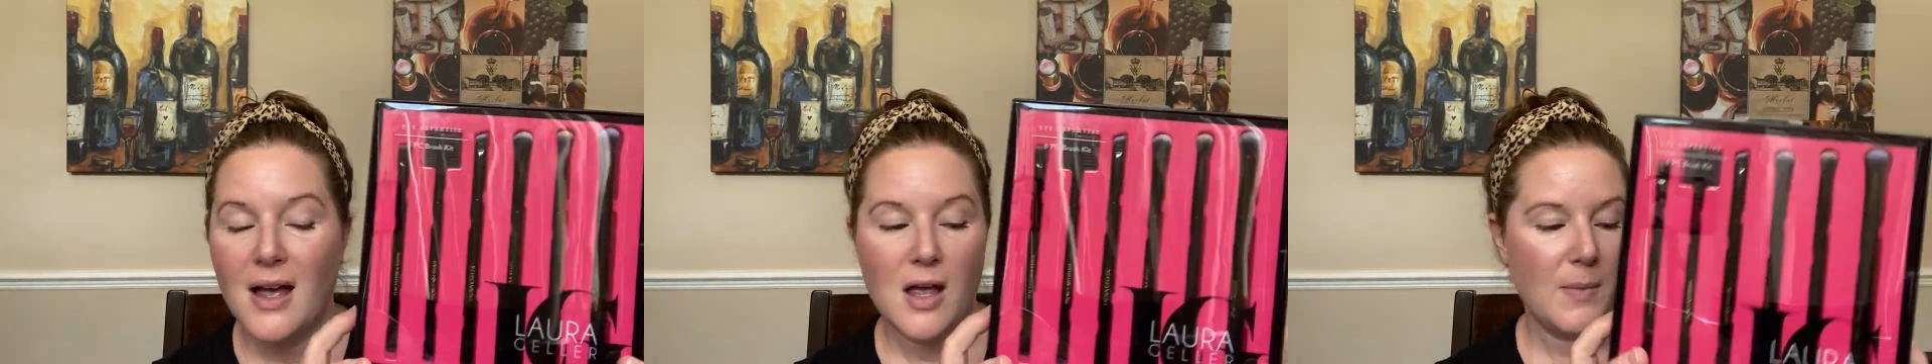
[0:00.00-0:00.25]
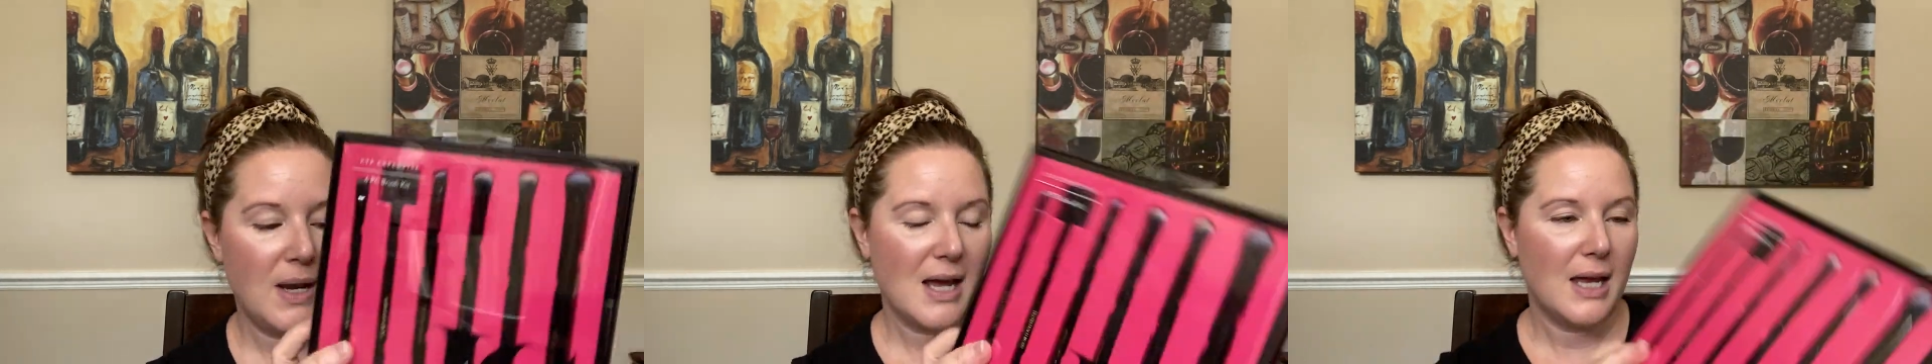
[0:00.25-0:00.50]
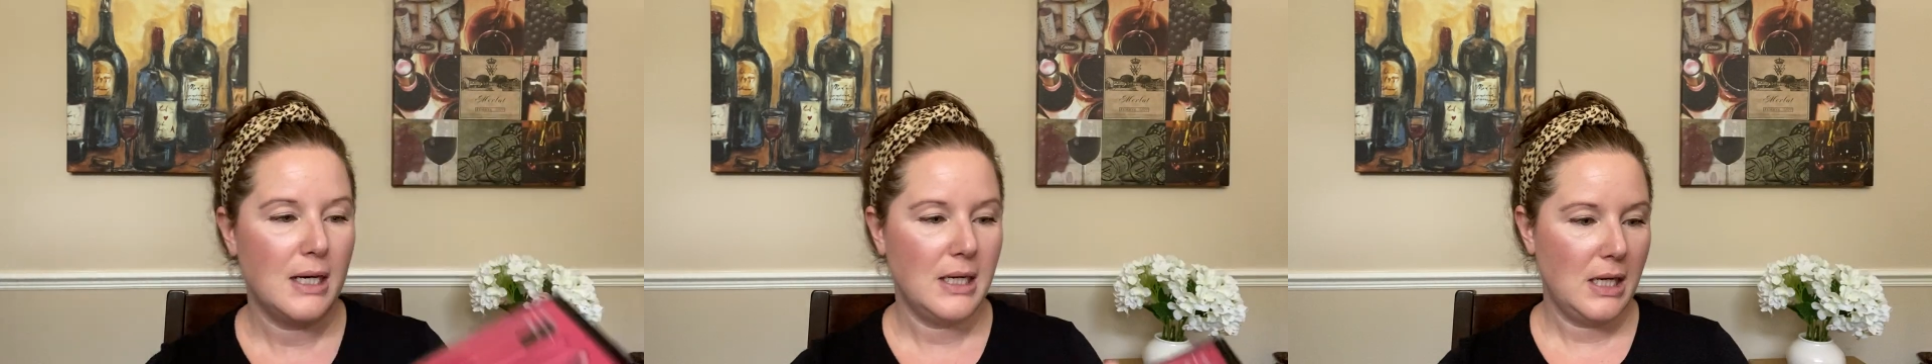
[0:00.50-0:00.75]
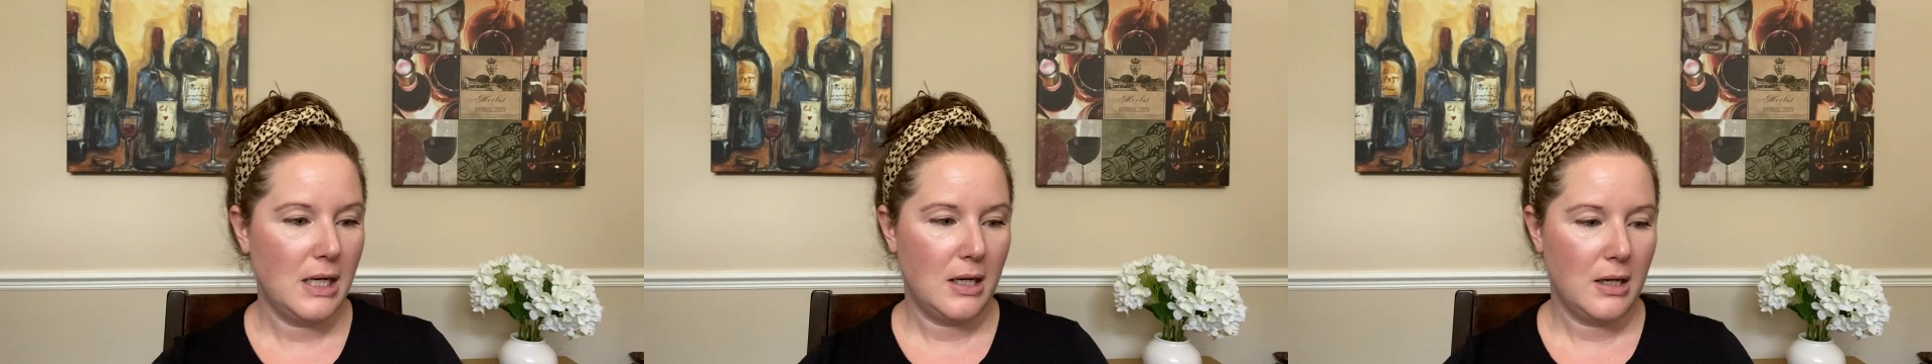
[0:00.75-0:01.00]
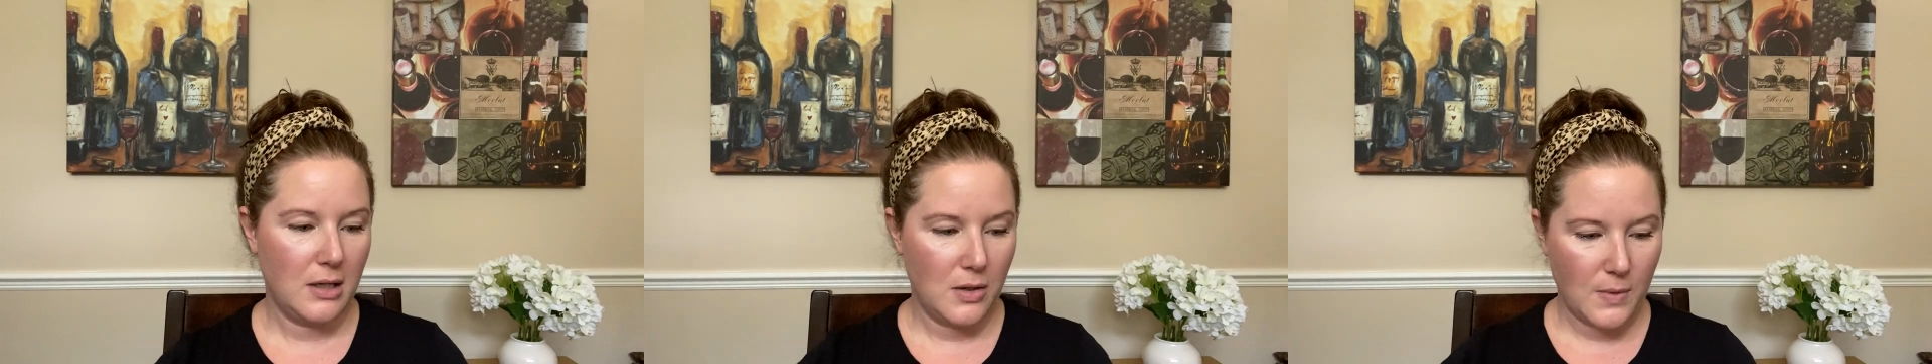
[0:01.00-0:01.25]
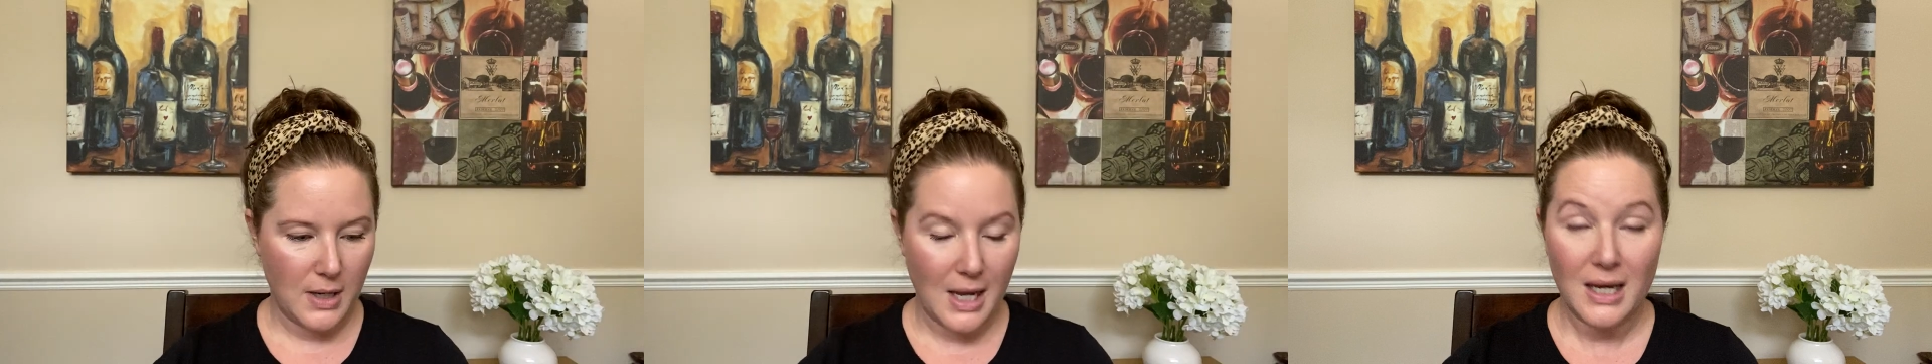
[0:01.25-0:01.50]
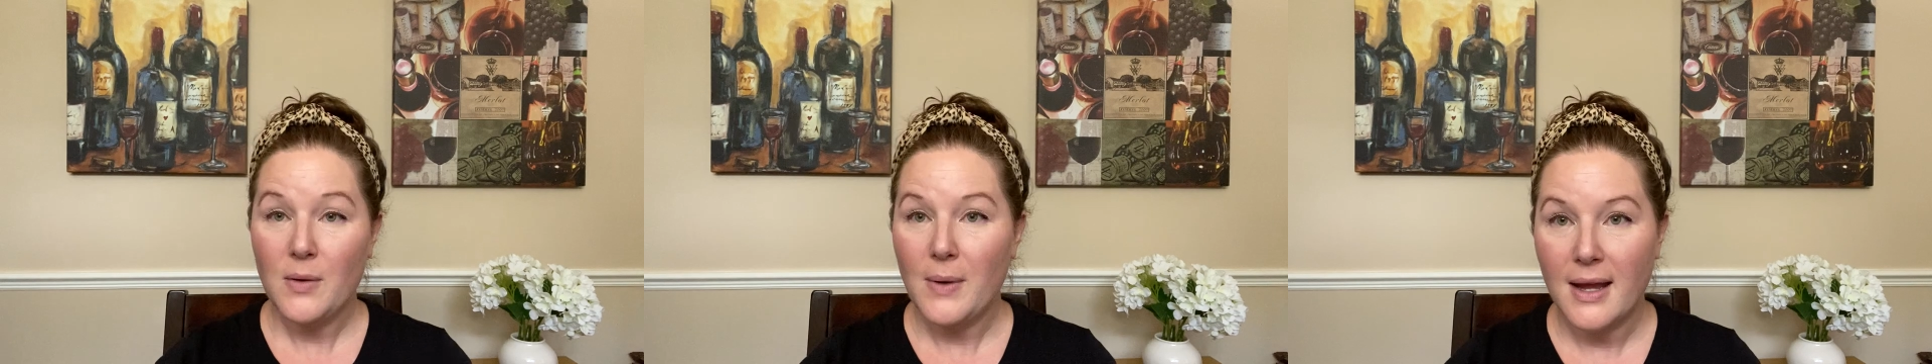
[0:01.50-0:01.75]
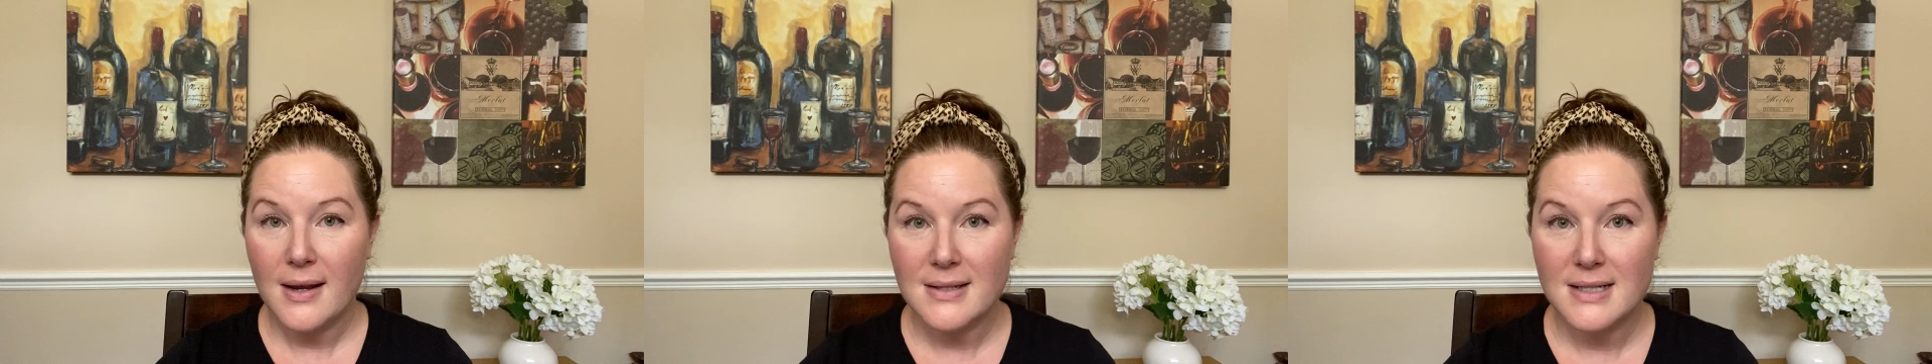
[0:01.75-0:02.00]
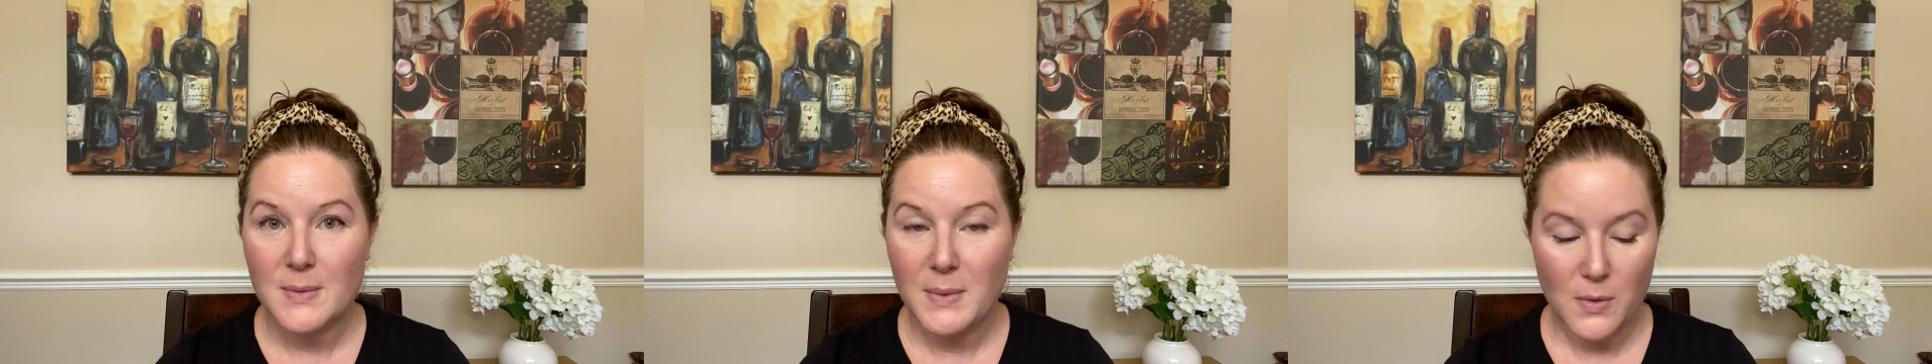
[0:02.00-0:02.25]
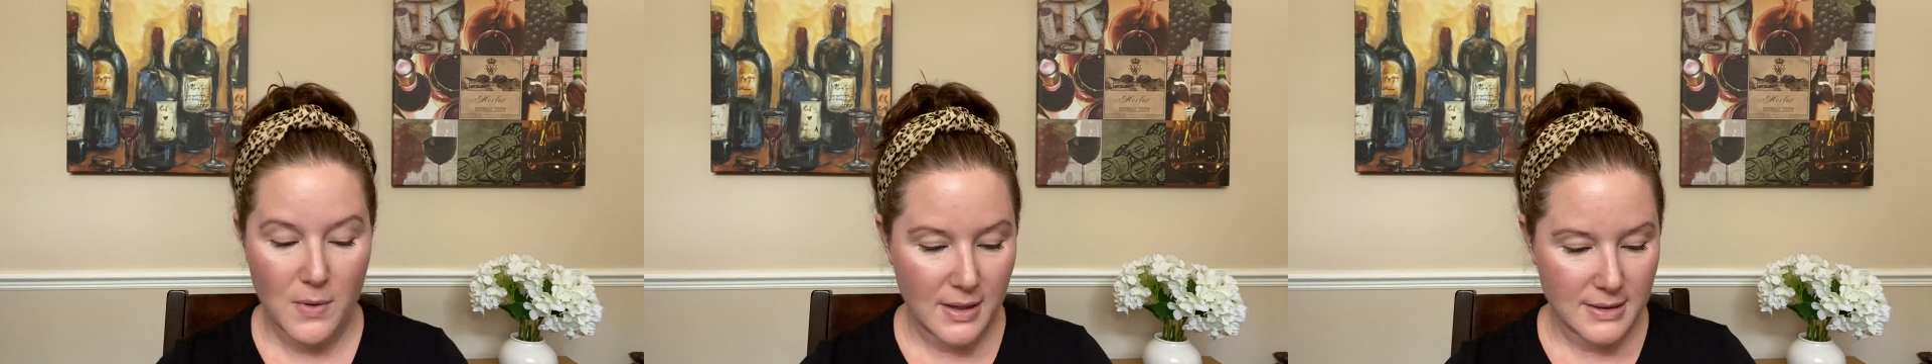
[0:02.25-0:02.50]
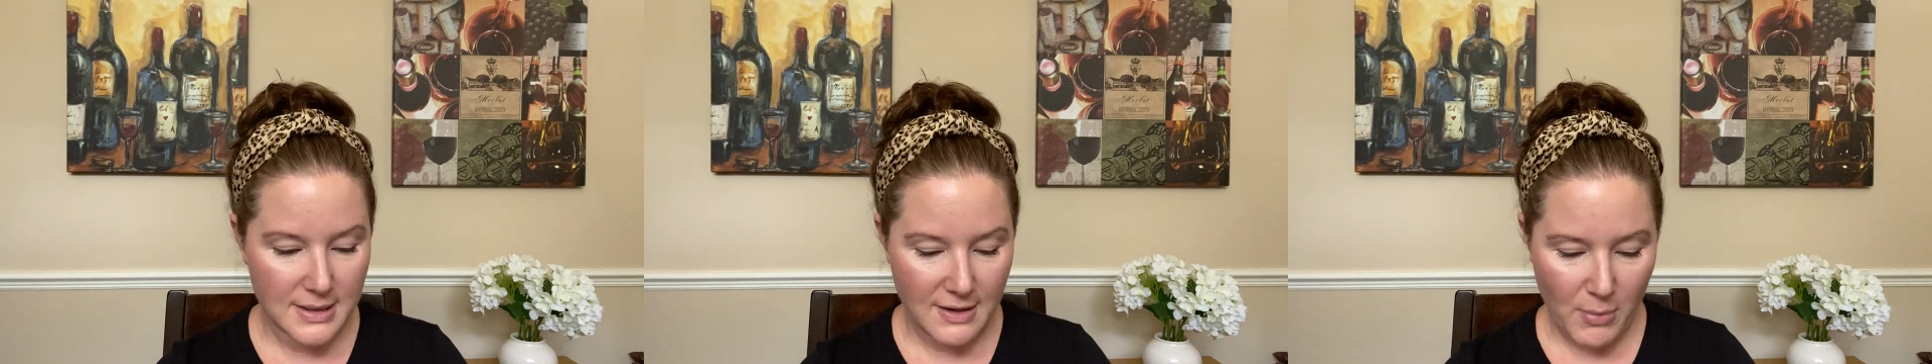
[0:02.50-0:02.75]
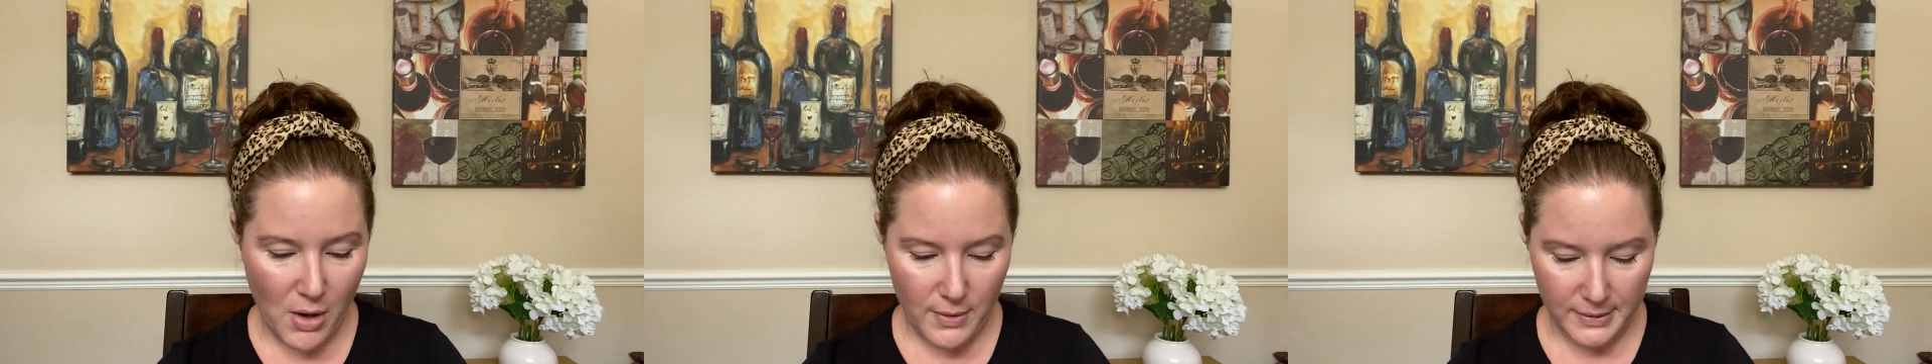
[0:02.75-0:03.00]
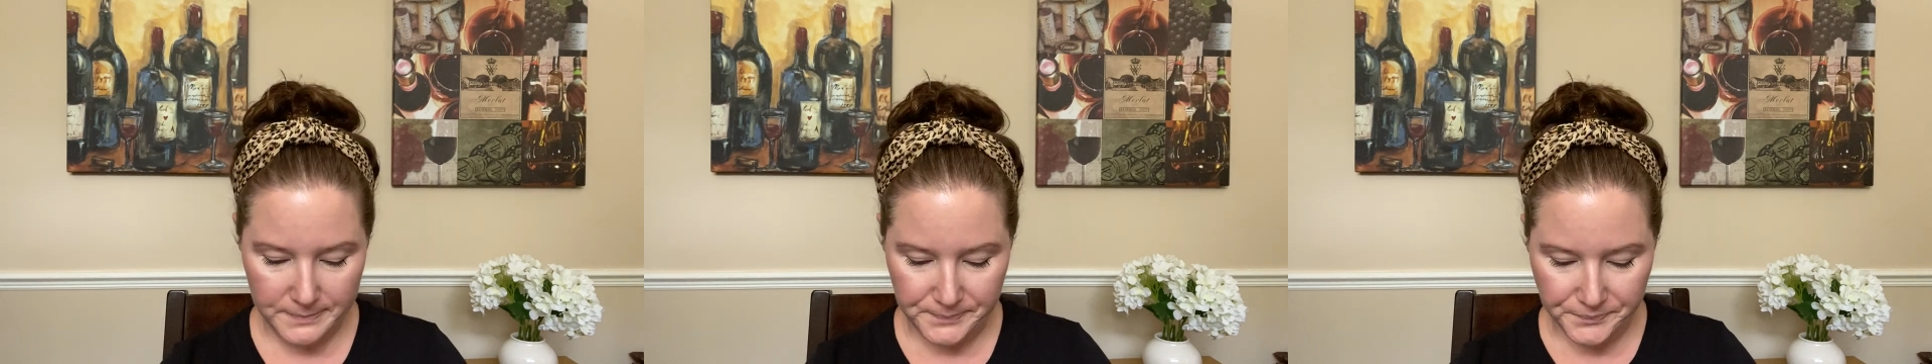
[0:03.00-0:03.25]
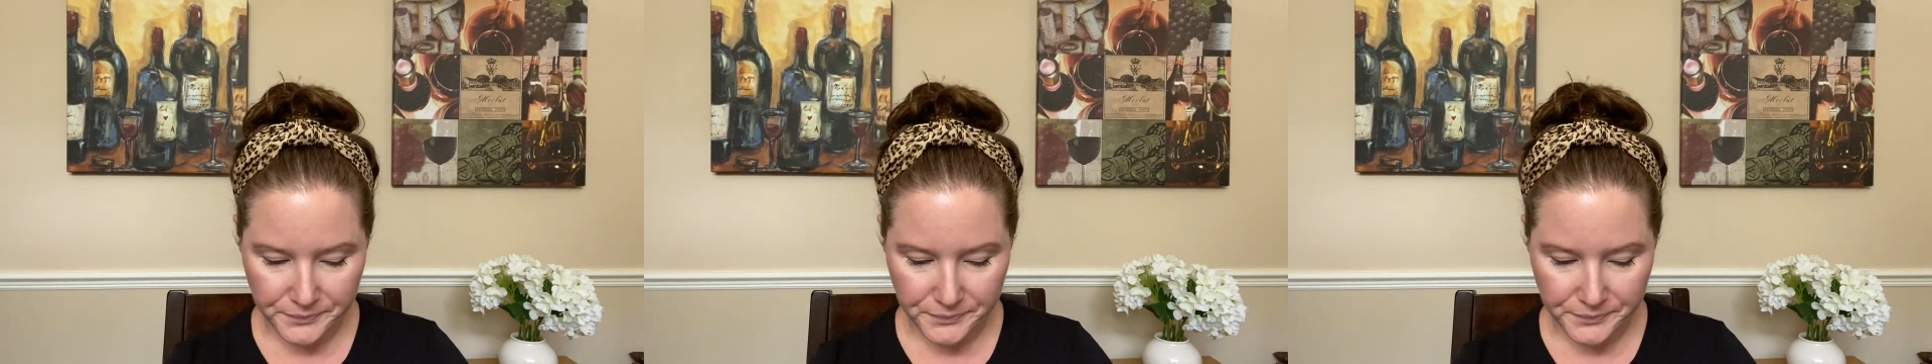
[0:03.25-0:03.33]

um, and I kind of needed a new one anyway because it's been a while since I bought one.